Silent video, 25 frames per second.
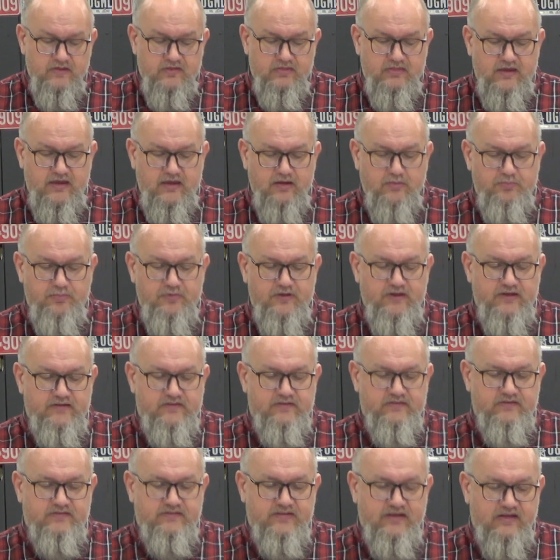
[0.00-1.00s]
it
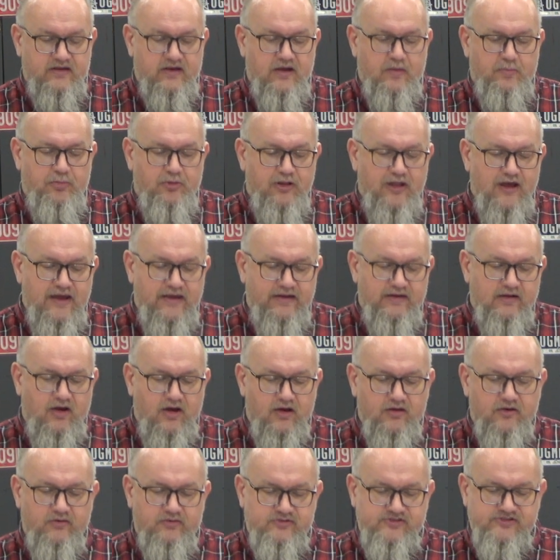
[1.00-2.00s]
said applied
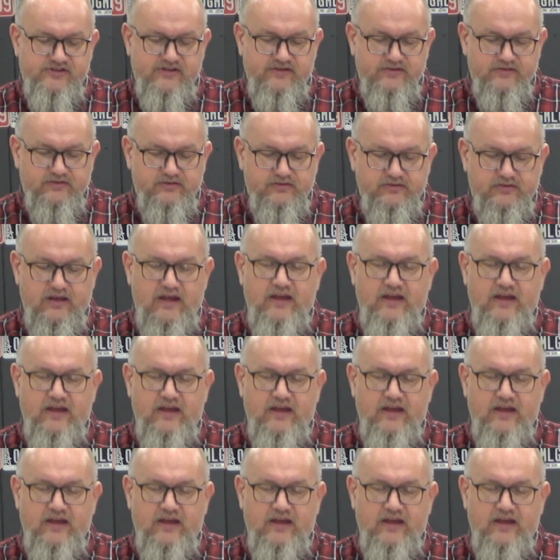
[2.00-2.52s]
auto shield